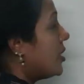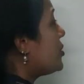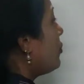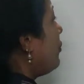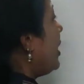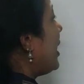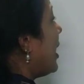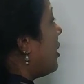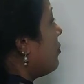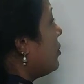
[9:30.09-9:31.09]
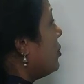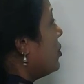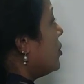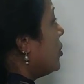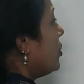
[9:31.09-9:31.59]
So we have
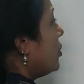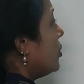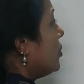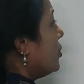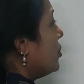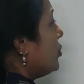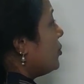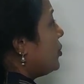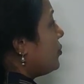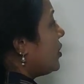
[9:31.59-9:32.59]
2 to